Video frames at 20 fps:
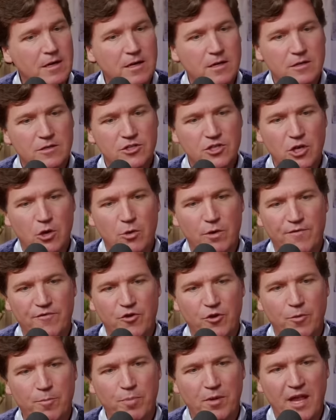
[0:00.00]
So if
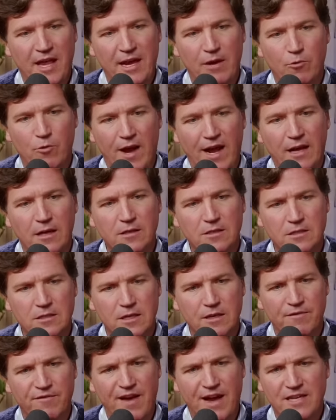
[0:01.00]
you're playing
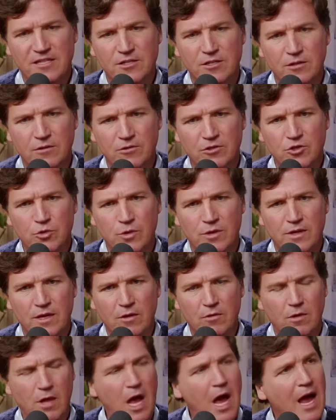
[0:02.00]
recklessly, fast and loose with
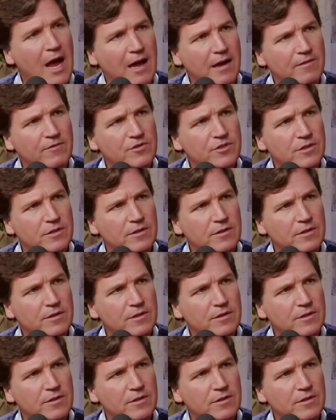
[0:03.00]
their lives,